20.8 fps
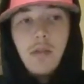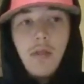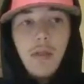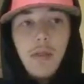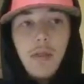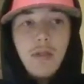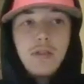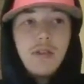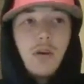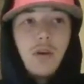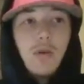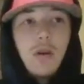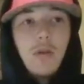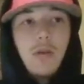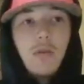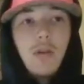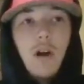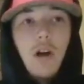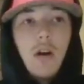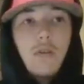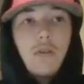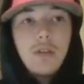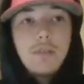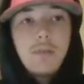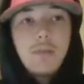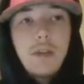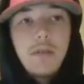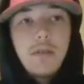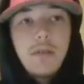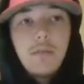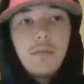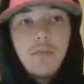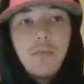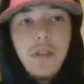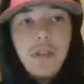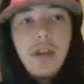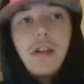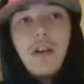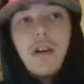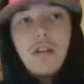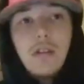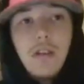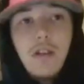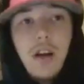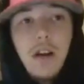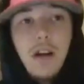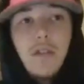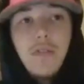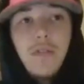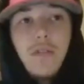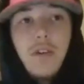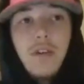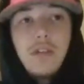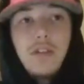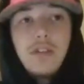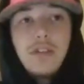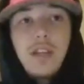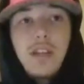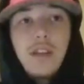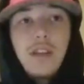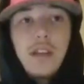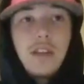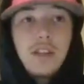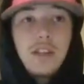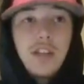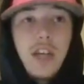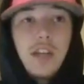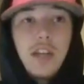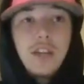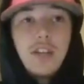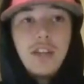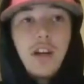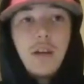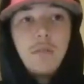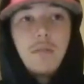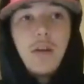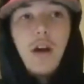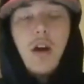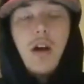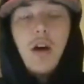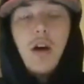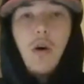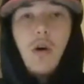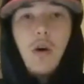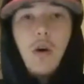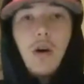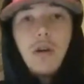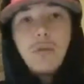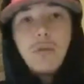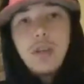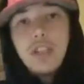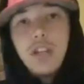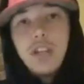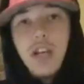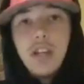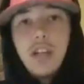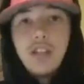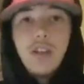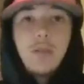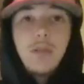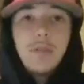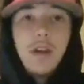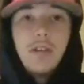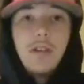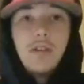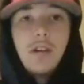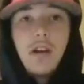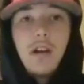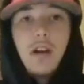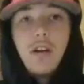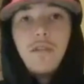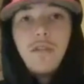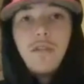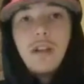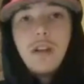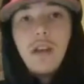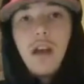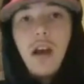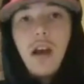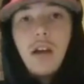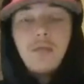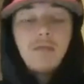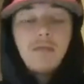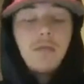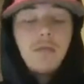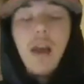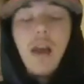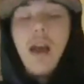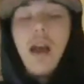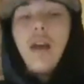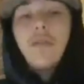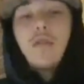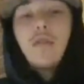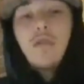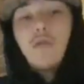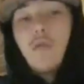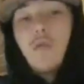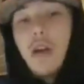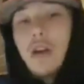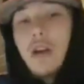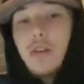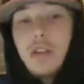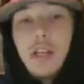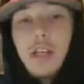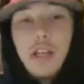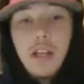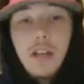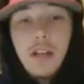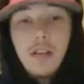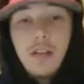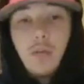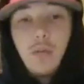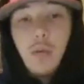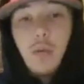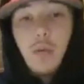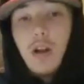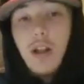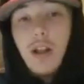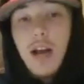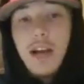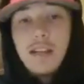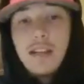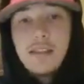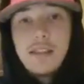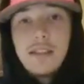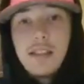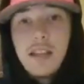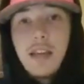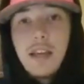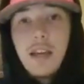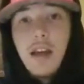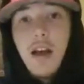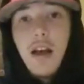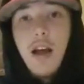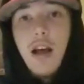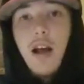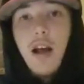so it will always be the knuckle curve first and then the change up, or it'll be change up, knuckle curve. And ever rarely will I see